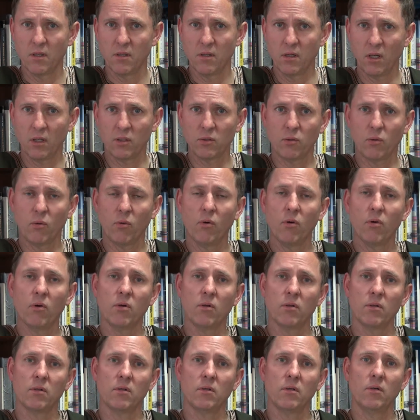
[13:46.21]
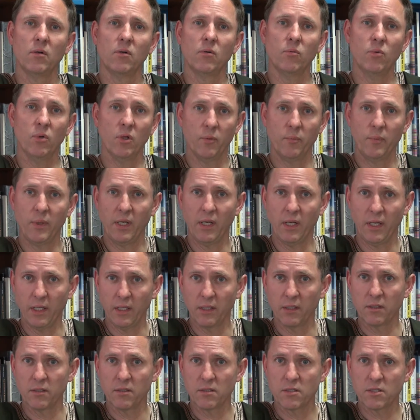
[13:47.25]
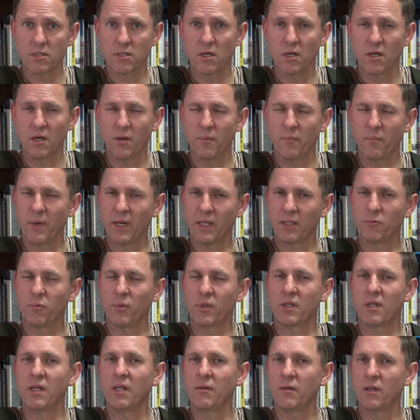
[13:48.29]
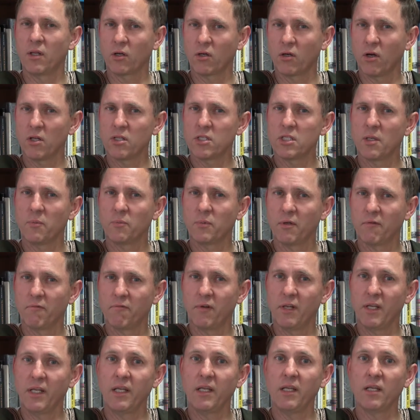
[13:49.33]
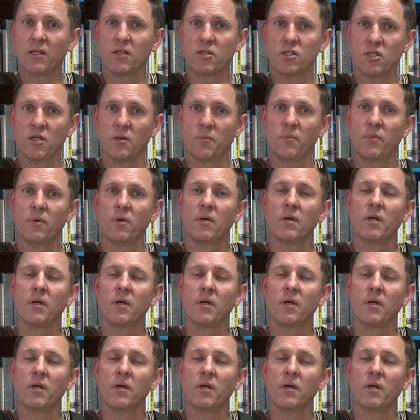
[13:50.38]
Not all will be leaders, but with the concept of leadership,